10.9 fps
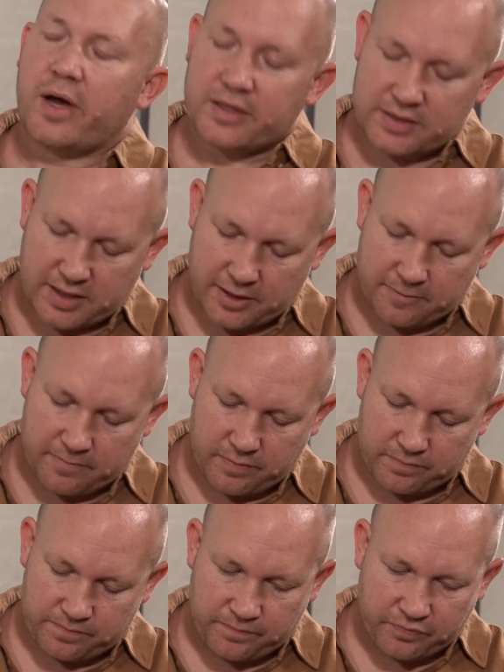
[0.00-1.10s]
But an
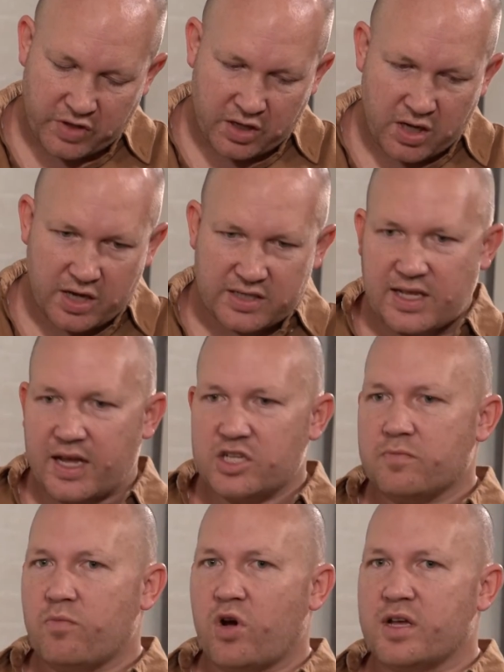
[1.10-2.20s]
estate
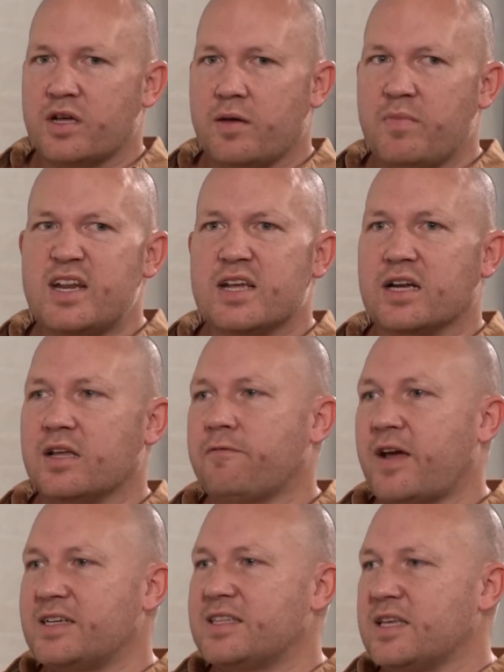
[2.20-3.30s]
agent might immediately
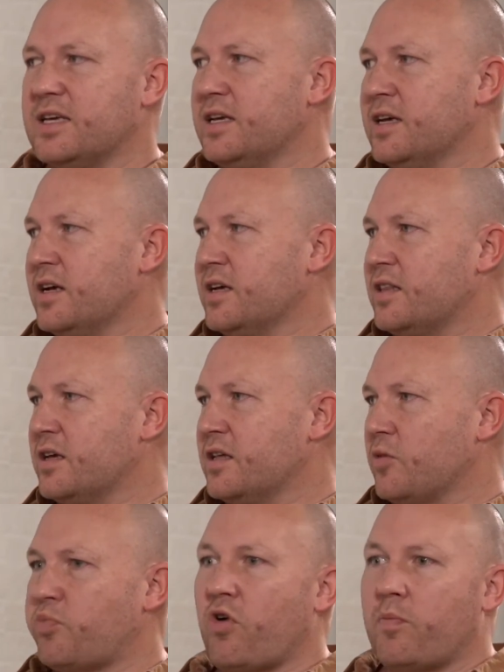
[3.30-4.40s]
face the
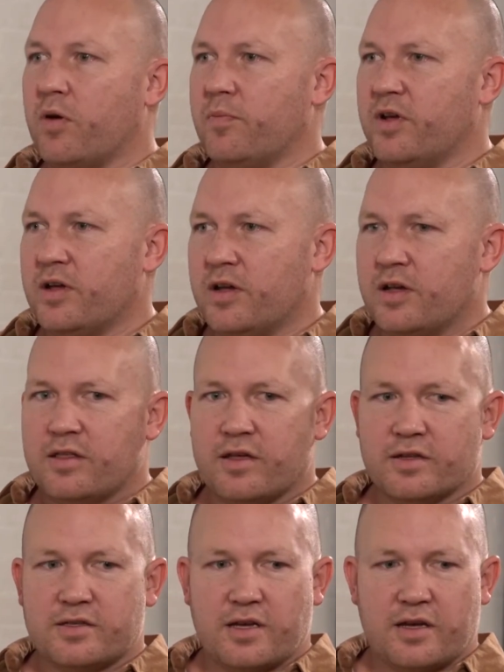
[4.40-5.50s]
problem
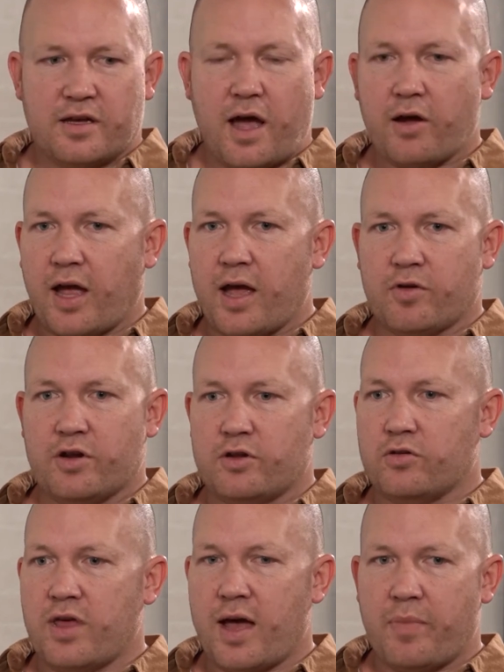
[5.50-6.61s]
that, okay, I'm going to
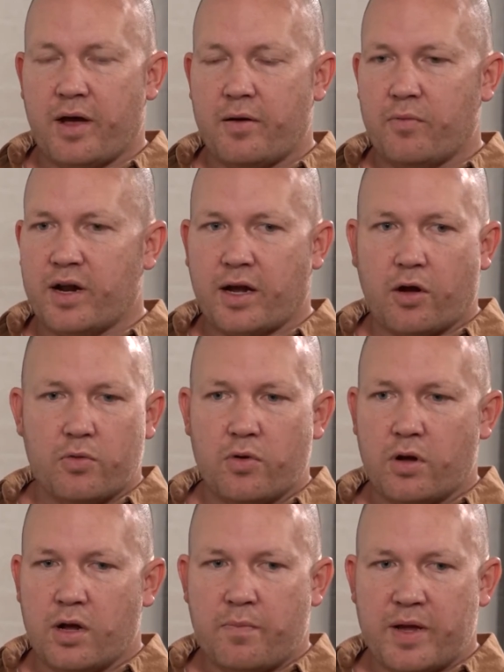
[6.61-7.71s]
do that, but when I go,
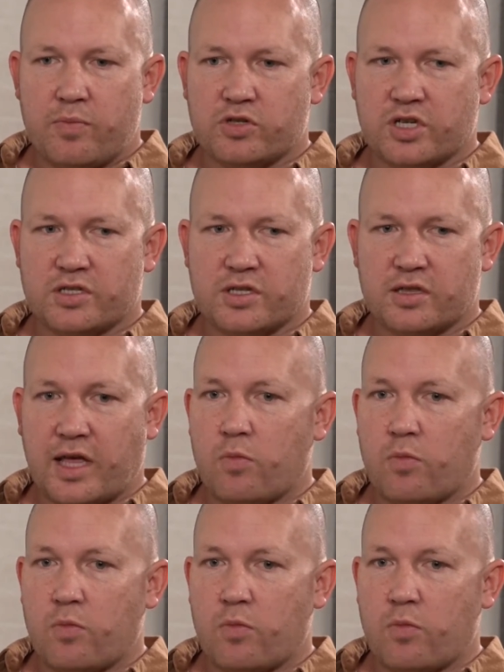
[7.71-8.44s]
people just, they